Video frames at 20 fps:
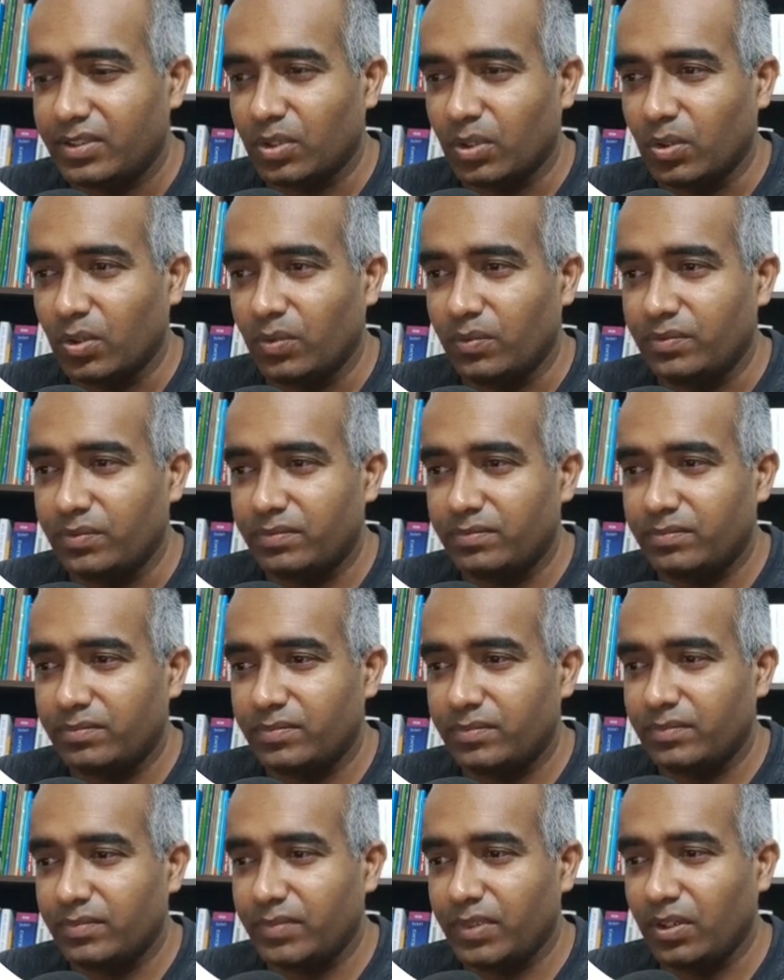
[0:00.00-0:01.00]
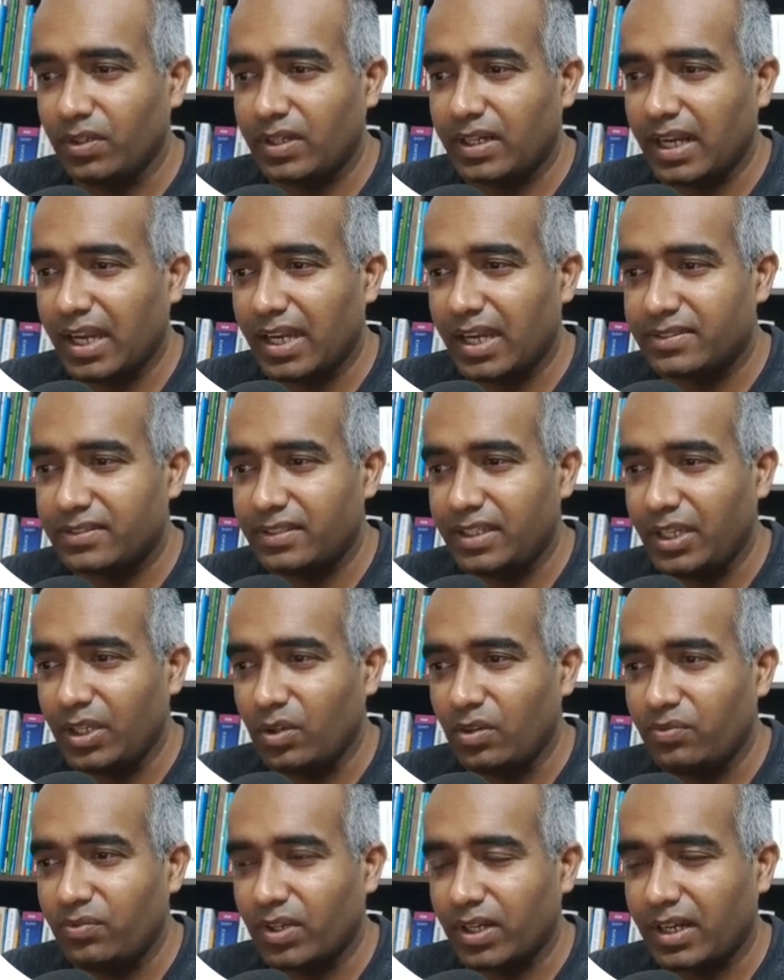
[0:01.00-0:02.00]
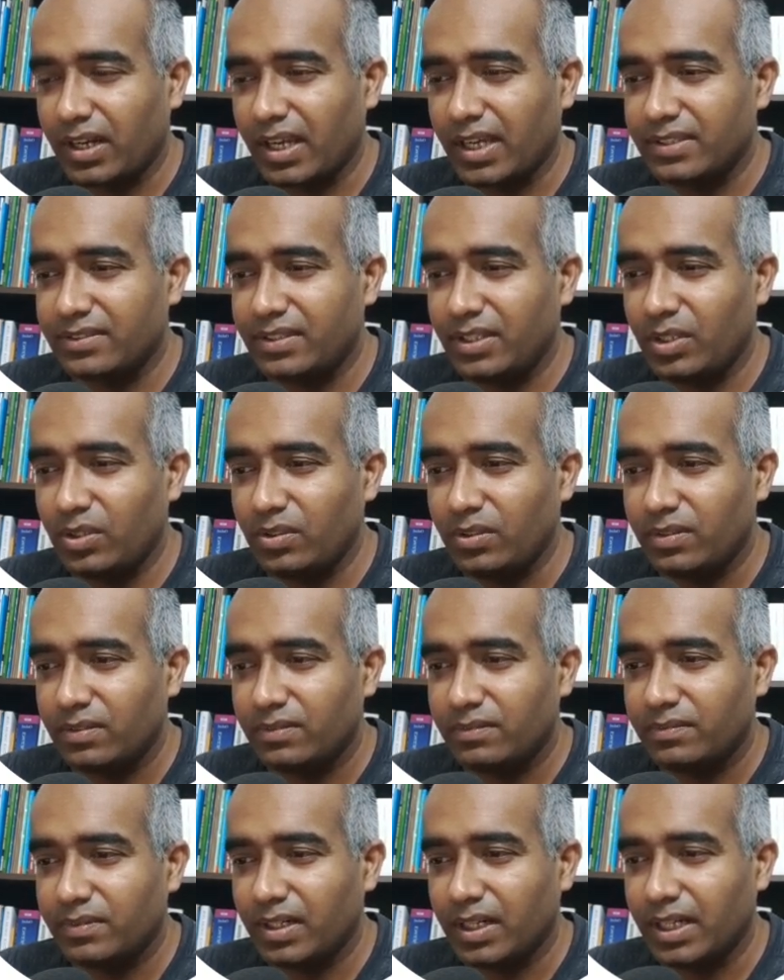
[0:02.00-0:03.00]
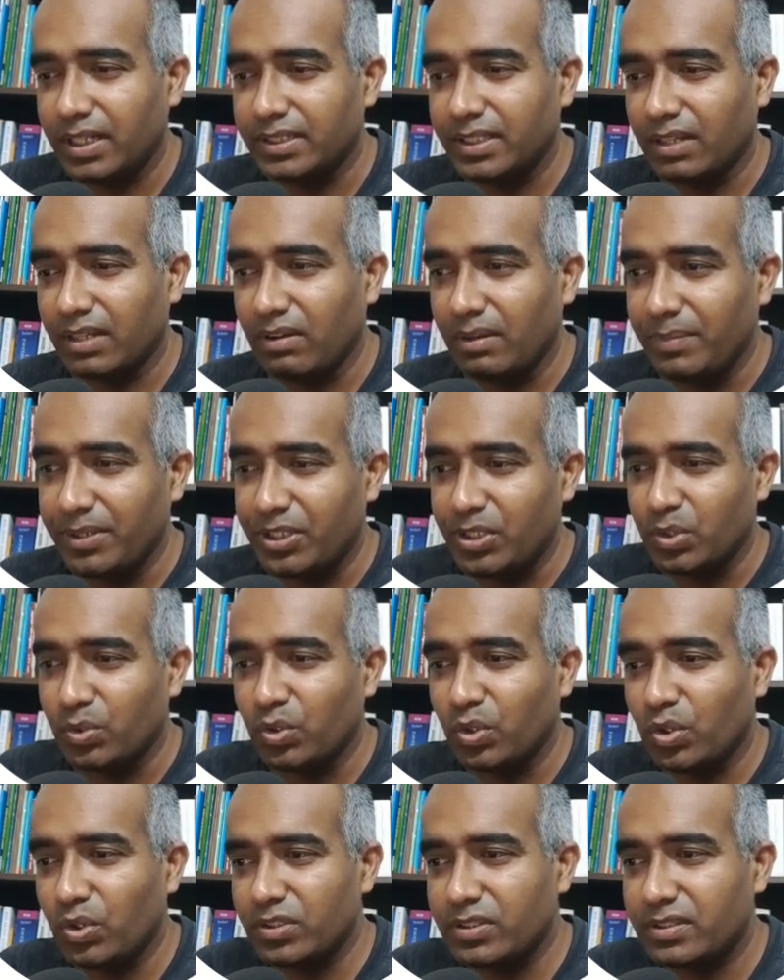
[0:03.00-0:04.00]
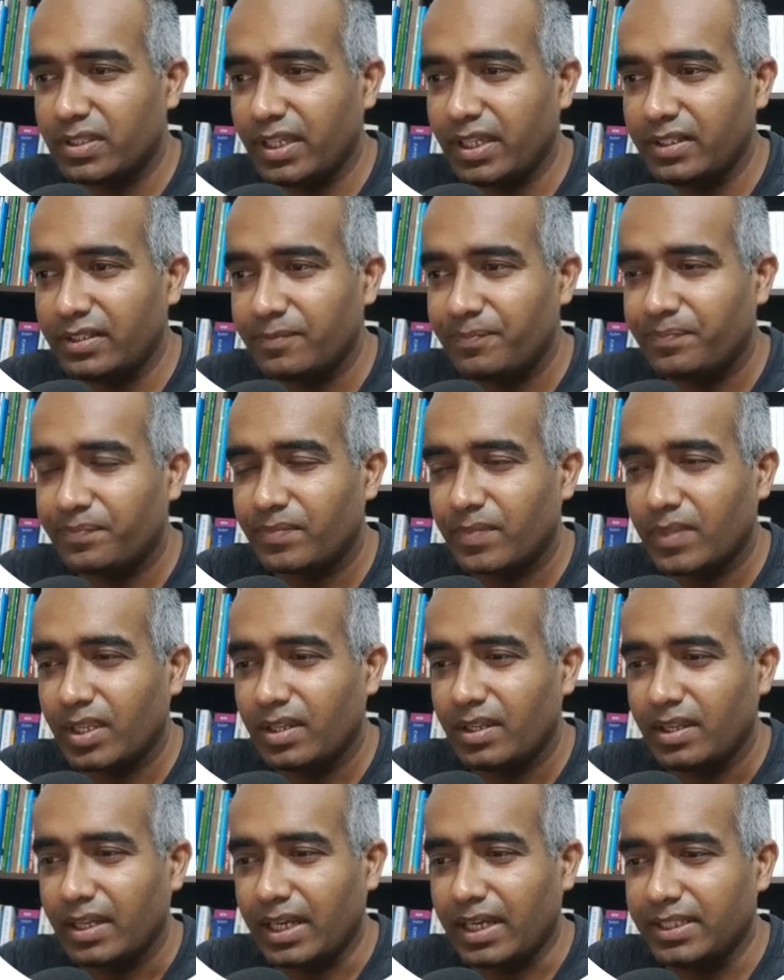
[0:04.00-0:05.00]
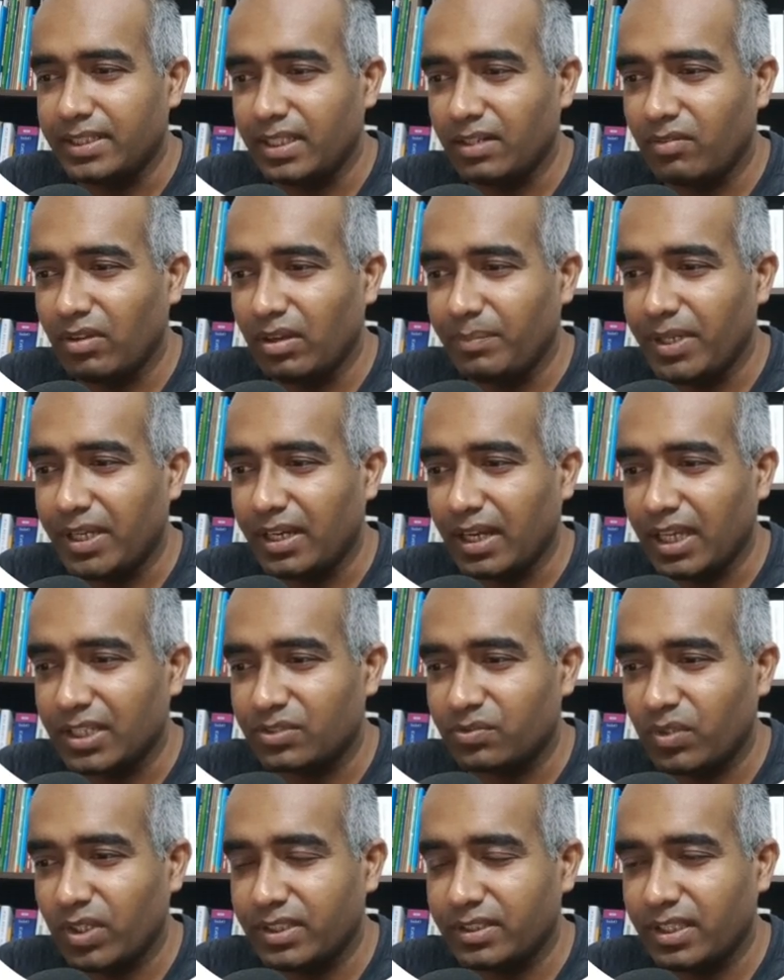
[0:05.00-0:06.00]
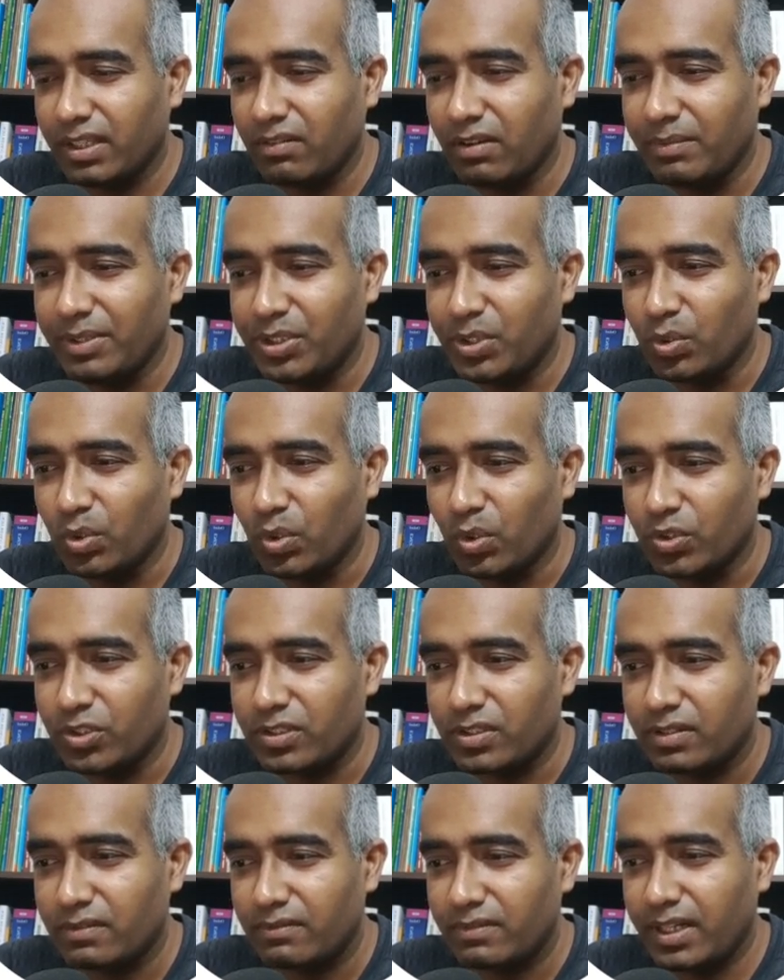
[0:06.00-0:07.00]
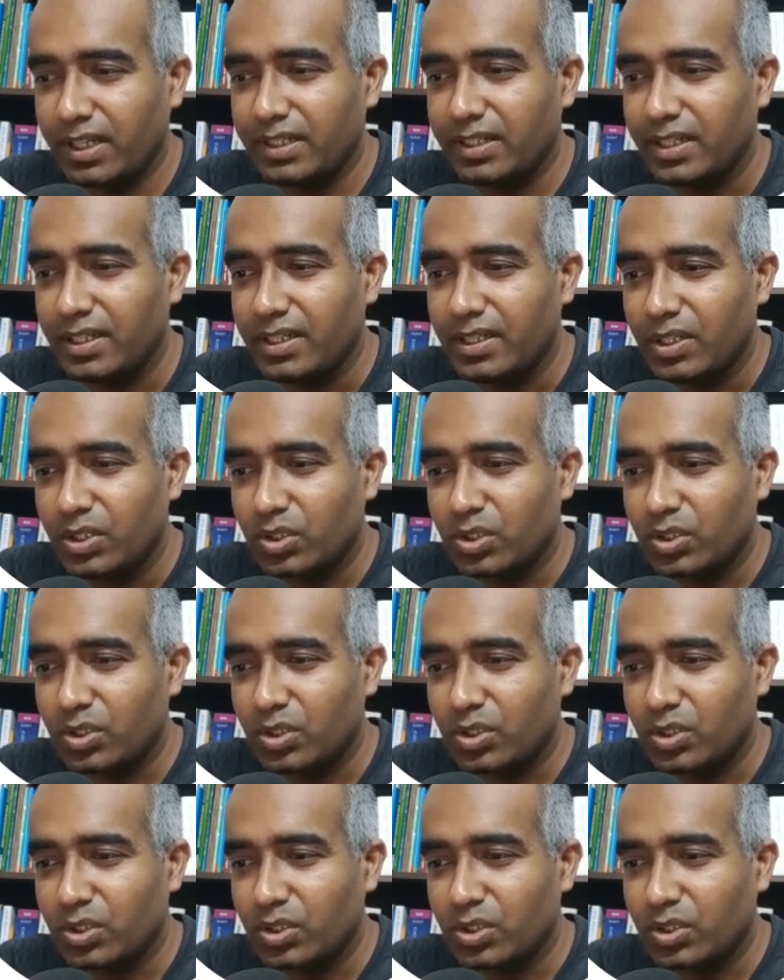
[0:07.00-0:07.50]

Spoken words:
So class 0, for class 0, there will be two rows here, and there will be class 1, there will be 2 rows, right?